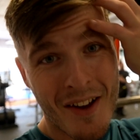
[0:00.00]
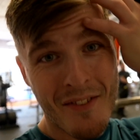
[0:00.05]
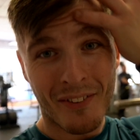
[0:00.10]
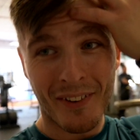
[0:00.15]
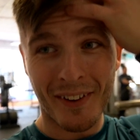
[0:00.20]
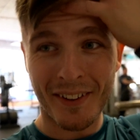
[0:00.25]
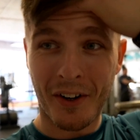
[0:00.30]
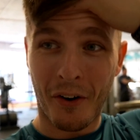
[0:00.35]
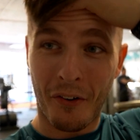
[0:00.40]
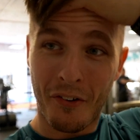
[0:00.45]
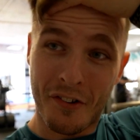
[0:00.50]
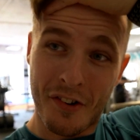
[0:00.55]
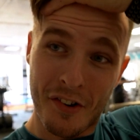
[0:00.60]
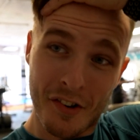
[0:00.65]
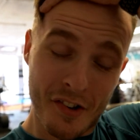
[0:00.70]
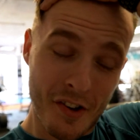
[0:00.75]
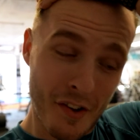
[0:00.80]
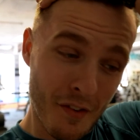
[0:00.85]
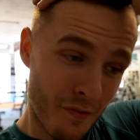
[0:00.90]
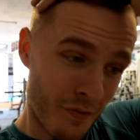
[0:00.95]
very
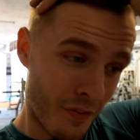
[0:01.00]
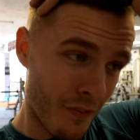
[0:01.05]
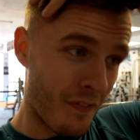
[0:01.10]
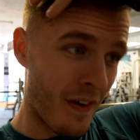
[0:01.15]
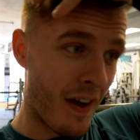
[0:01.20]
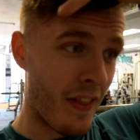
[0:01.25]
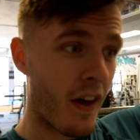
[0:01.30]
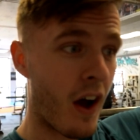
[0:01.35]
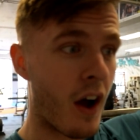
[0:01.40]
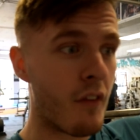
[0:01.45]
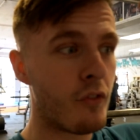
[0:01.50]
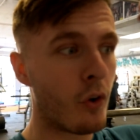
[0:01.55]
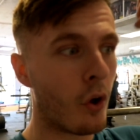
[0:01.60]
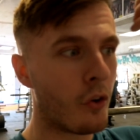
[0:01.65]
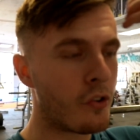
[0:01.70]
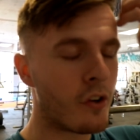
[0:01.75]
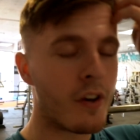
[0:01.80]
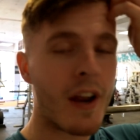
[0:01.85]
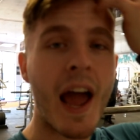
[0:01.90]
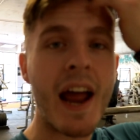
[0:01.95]
conscious of the fact that I've
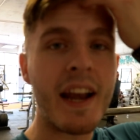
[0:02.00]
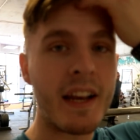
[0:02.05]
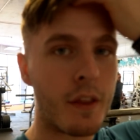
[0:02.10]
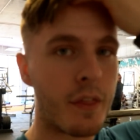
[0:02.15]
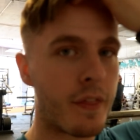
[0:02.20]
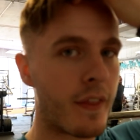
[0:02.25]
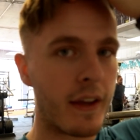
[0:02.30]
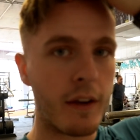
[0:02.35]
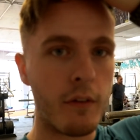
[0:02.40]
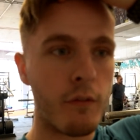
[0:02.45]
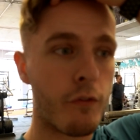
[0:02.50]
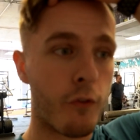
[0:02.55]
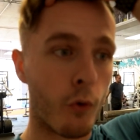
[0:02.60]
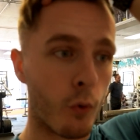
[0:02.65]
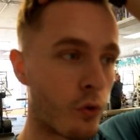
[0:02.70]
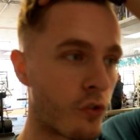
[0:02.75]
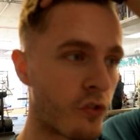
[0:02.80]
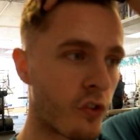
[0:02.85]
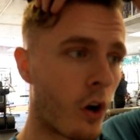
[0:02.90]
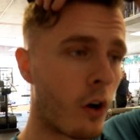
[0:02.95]
not done anything full
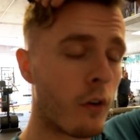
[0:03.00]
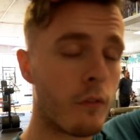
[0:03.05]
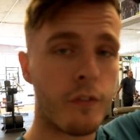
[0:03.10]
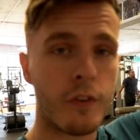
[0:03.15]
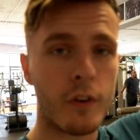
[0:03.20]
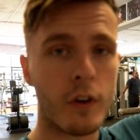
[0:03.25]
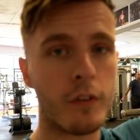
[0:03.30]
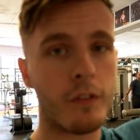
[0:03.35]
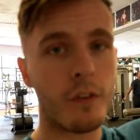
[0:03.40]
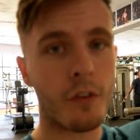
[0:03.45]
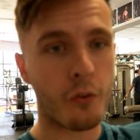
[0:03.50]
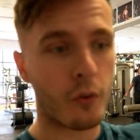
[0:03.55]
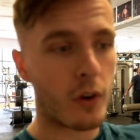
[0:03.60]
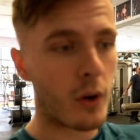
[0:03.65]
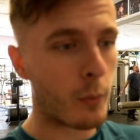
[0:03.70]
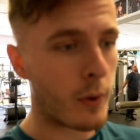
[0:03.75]
stop for, for three